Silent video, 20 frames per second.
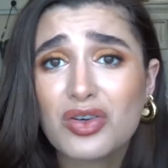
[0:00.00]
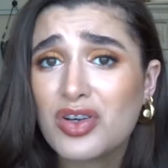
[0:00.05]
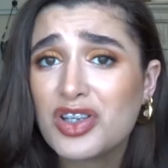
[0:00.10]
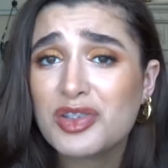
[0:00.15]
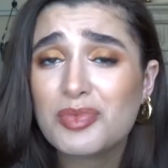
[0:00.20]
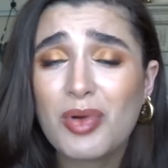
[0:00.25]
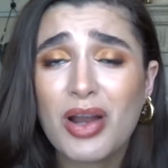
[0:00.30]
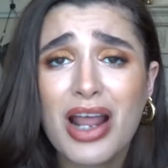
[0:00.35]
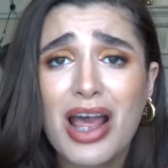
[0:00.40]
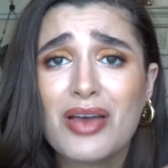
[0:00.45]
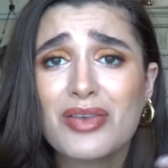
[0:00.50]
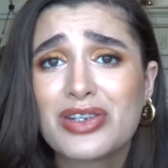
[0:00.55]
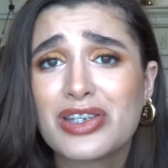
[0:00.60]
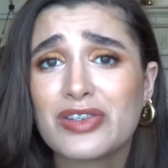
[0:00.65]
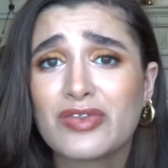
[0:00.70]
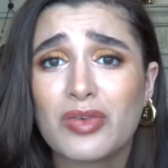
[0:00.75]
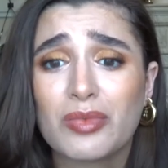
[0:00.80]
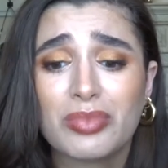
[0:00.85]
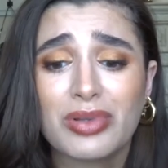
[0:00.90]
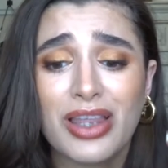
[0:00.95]
They're all spread out in
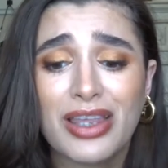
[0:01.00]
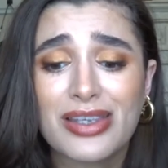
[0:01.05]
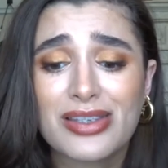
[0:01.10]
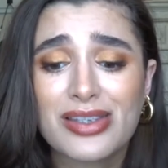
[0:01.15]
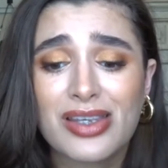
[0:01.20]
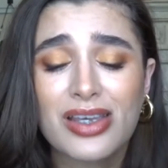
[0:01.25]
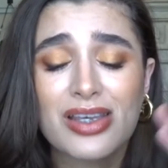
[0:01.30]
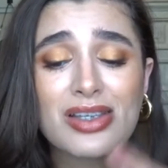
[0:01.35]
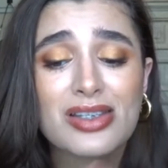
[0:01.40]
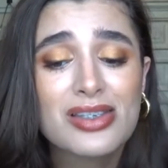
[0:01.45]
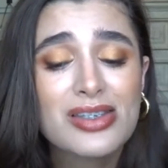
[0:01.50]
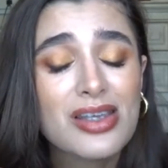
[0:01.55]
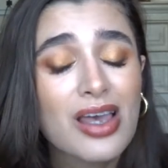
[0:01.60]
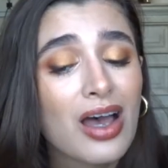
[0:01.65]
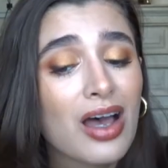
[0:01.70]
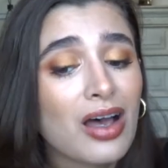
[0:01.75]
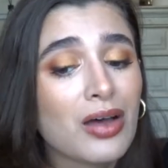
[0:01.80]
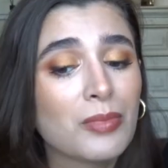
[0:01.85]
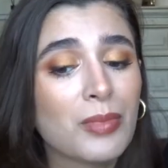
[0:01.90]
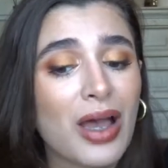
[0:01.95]
different places.
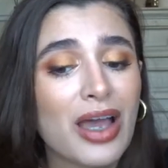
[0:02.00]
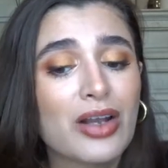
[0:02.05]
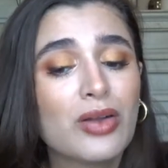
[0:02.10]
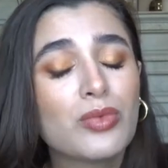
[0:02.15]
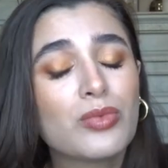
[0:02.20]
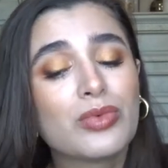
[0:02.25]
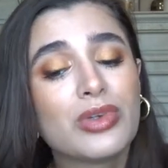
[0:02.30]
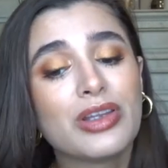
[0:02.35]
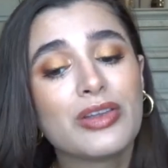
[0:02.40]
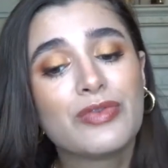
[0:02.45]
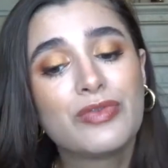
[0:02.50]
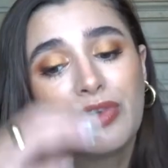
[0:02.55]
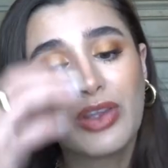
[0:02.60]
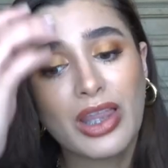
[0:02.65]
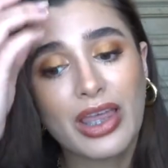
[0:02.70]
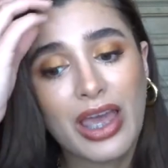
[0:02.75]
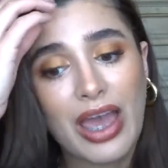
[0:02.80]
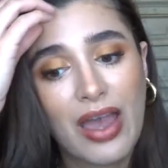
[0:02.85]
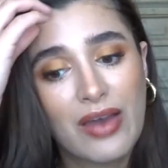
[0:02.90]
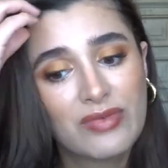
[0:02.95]
Um, I don't really feel
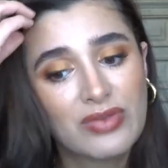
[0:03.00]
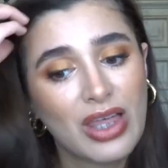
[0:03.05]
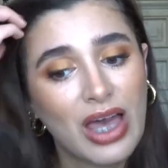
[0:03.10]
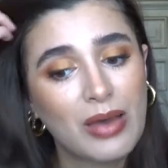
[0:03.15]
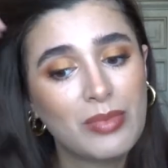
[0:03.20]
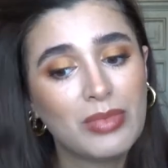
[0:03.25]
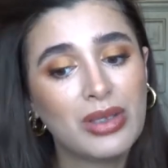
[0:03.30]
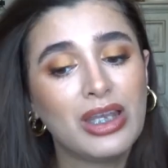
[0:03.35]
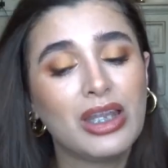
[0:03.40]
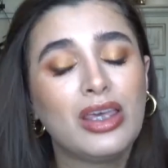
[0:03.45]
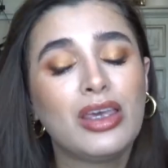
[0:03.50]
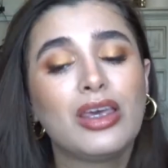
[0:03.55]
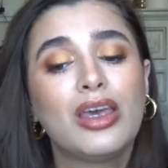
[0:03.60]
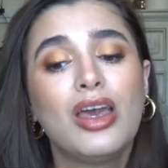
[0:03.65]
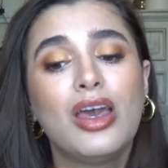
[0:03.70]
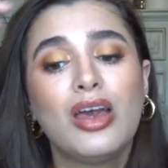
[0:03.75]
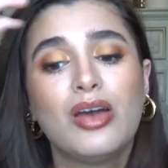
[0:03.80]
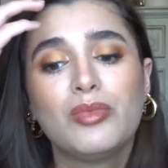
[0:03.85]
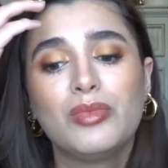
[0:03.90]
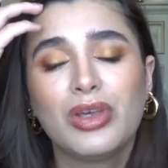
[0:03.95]
like I have that many
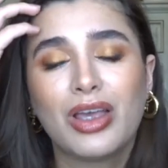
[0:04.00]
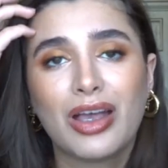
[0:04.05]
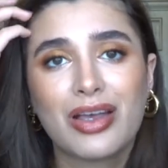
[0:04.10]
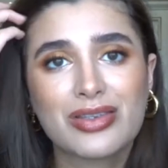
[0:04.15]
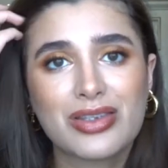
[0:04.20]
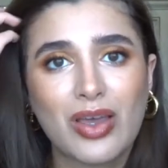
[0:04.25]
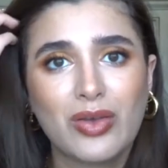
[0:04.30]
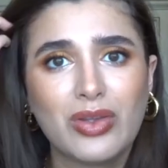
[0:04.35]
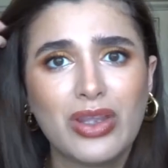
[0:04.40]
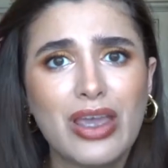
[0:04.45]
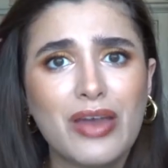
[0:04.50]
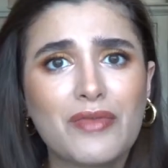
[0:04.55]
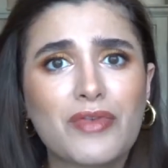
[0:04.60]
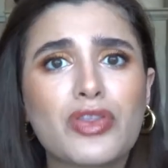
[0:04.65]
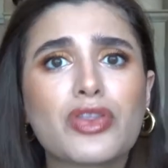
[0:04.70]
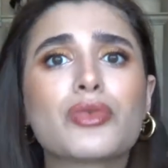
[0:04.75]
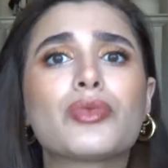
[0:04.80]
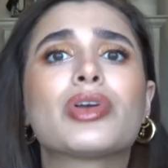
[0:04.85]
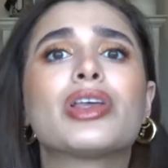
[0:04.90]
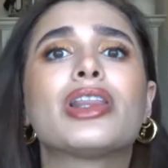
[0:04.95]
because I only have
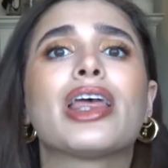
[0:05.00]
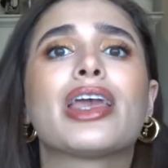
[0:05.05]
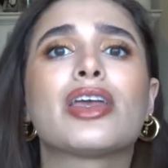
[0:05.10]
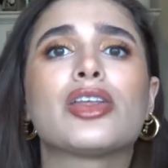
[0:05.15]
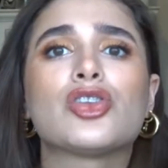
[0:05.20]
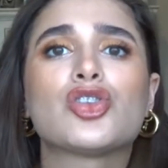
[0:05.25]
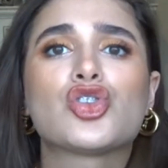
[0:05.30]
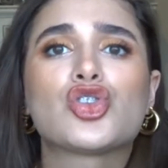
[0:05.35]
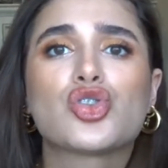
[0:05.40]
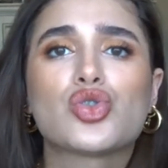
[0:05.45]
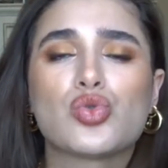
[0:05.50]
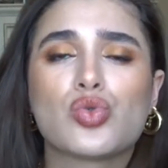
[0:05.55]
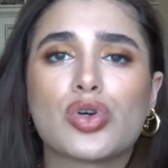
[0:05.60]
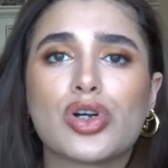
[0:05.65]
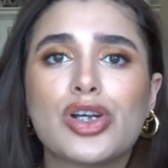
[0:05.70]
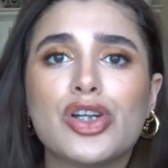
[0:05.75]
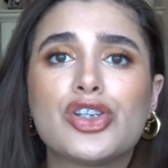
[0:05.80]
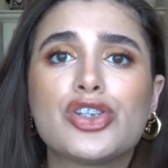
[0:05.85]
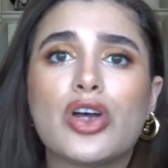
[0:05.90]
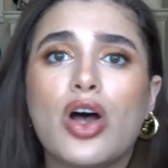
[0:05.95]
three like in
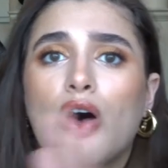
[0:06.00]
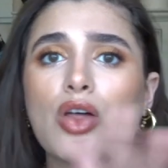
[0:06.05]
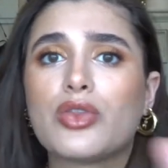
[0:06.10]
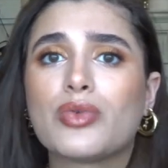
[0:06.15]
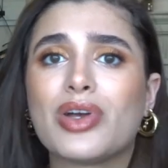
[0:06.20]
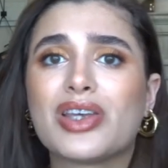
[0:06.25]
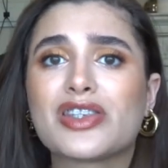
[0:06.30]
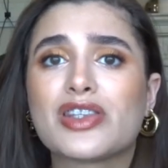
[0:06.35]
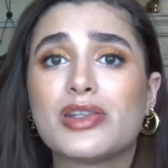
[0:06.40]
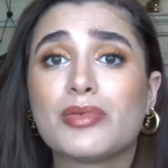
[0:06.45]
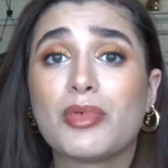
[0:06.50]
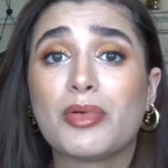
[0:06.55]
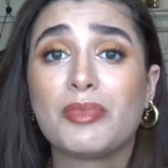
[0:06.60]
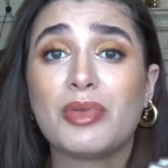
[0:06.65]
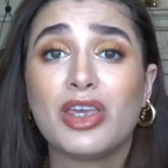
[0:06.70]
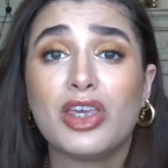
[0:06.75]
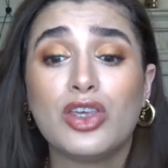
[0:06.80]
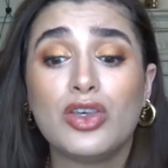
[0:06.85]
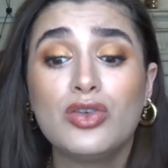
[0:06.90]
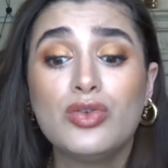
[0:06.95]
storage. All the rest of them are
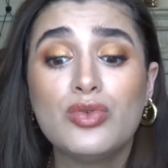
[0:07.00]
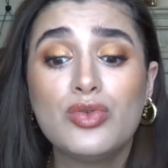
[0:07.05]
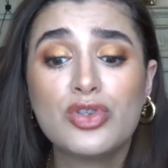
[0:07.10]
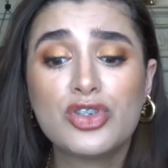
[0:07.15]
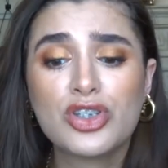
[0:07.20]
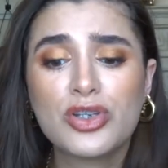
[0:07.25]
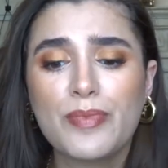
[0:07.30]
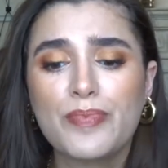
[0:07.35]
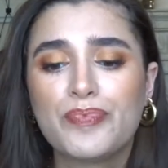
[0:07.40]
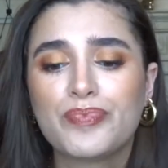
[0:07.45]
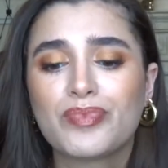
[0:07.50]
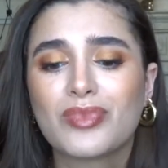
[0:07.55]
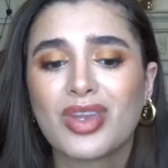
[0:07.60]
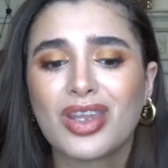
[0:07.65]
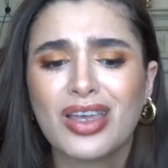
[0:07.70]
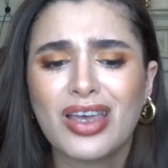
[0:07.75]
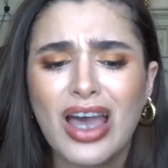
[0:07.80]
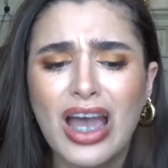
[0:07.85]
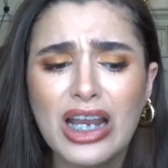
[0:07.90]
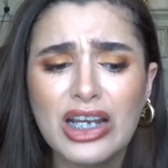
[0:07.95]
being used.
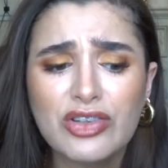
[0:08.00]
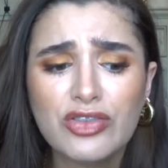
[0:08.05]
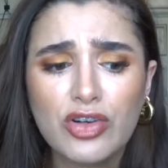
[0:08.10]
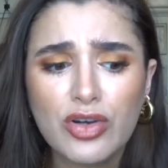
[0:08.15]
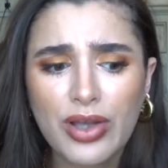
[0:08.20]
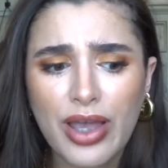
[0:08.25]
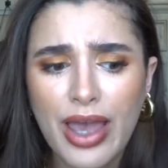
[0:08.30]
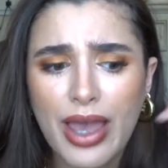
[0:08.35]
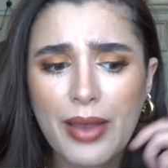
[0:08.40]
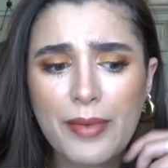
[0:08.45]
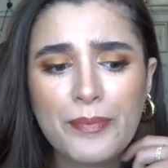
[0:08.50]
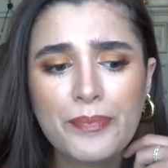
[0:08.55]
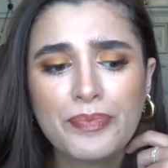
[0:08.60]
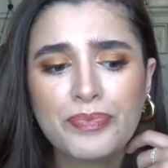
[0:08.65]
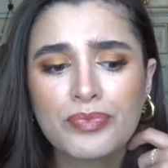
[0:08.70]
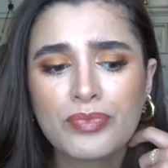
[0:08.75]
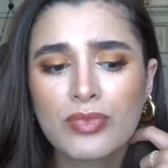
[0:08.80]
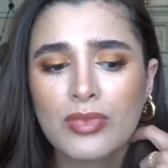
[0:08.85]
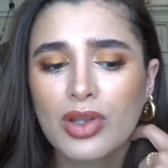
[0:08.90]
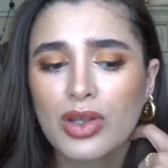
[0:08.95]
Kind of okay
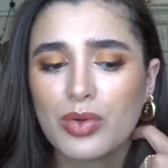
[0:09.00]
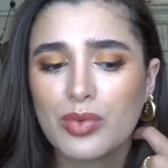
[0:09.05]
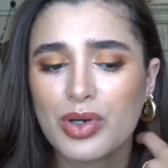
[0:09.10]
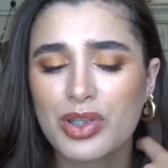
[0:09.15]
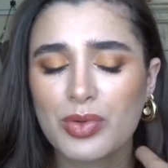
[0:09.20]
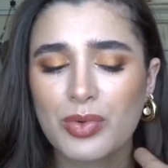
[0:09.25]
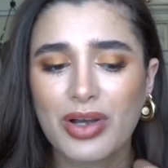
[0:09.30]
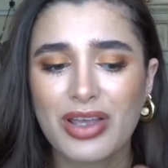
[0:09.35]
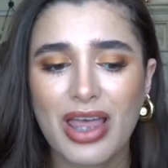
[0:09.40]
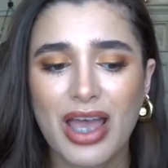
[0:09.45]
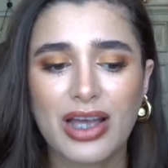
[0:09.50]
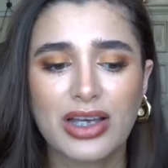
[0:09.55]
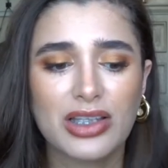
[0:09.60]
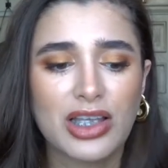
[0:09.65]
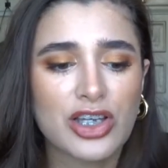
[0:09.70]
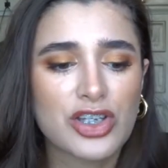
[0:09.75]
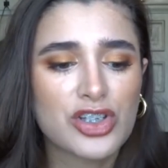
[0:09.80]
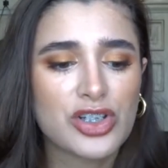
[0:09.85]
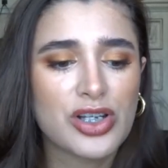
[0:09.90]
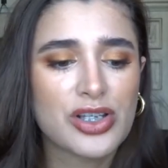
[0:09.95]
with where that
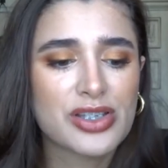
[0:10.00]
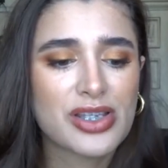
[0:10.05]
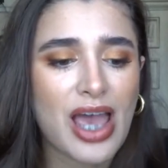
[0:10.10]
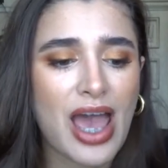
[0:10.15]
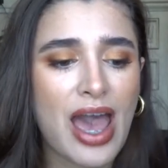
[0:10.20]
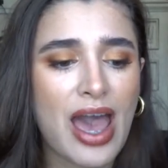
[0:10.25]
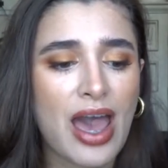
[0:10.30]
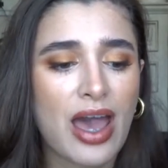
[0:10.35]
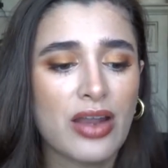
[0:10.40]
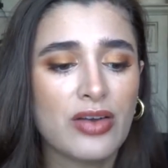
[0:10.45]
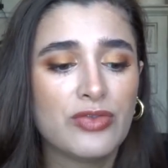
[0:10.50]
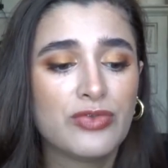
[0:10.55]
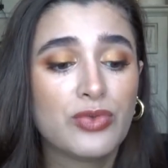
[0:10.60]
collection is at.